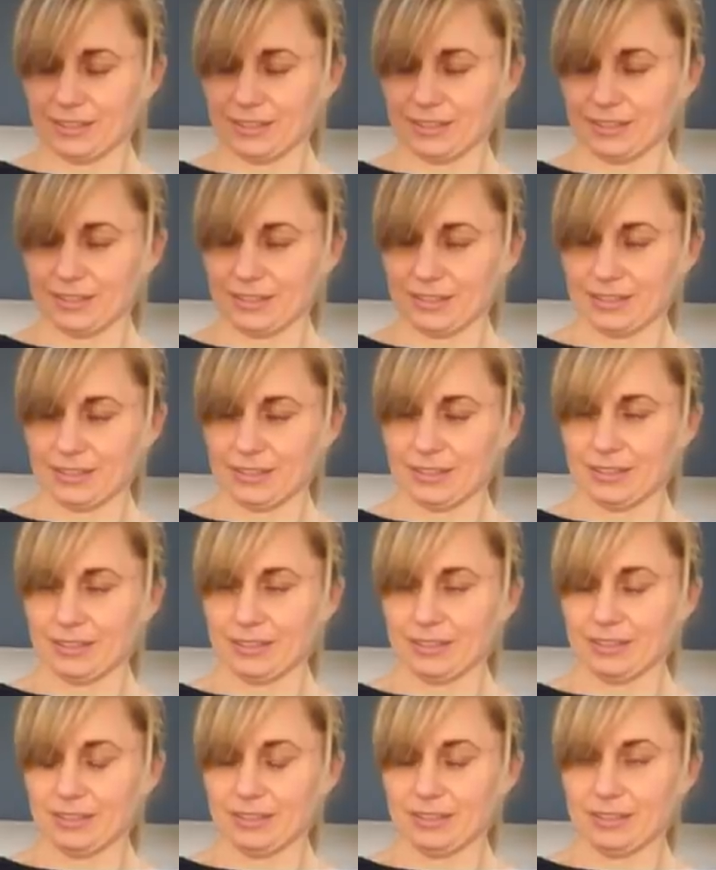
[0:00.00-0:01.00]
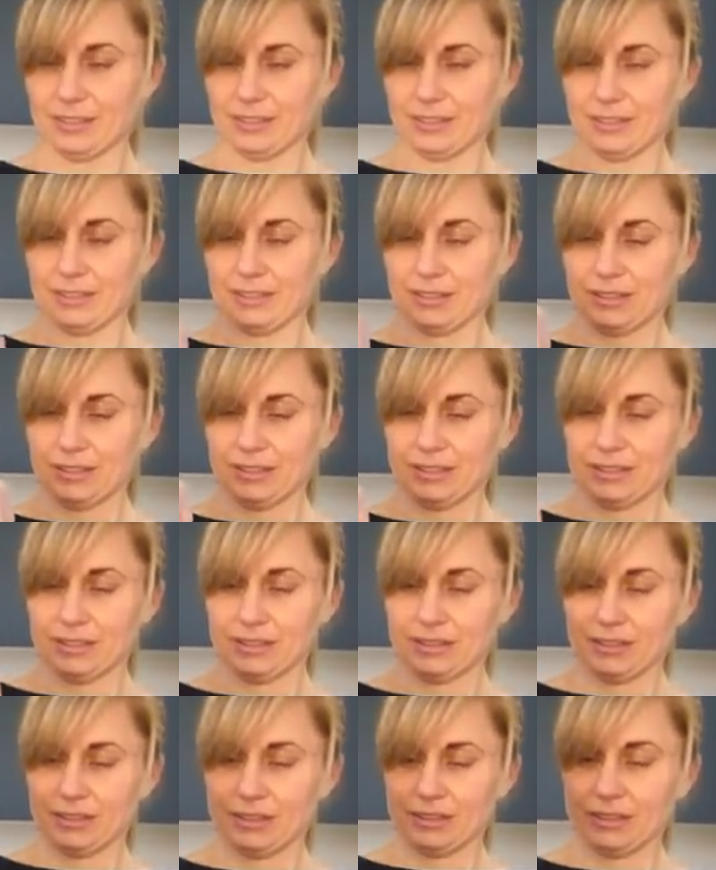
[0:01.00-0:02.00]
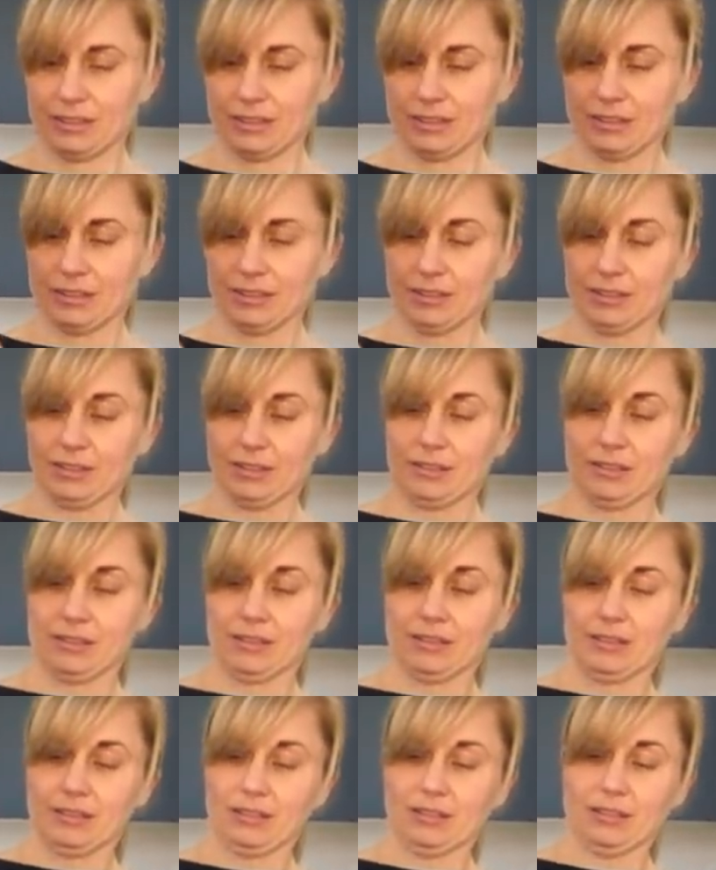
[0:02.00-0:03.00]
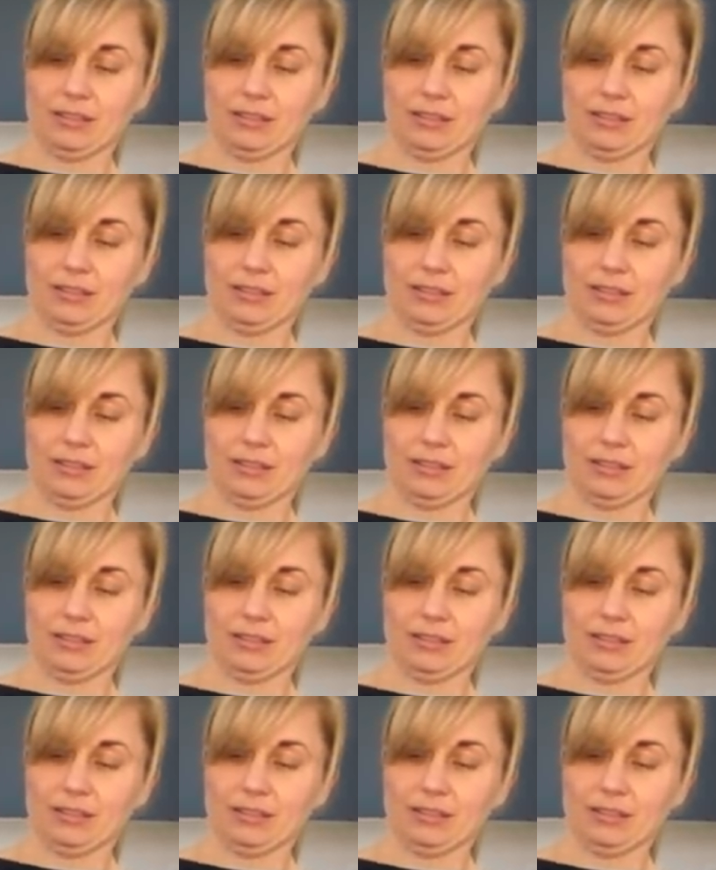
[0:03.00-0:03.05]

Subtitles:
No words are spoken by the person on screen.